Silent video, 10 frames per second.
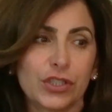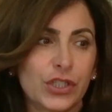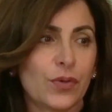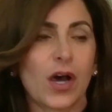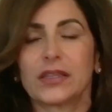
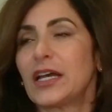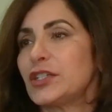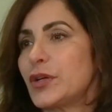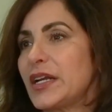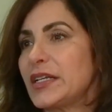do online
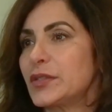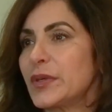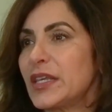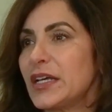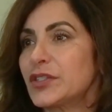trainings
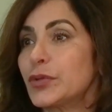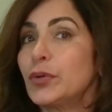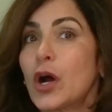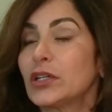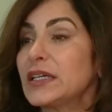with us
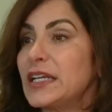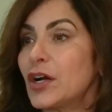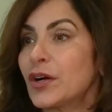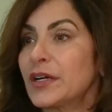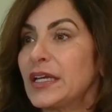through our Leading
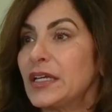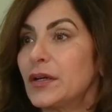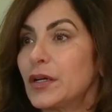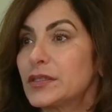RE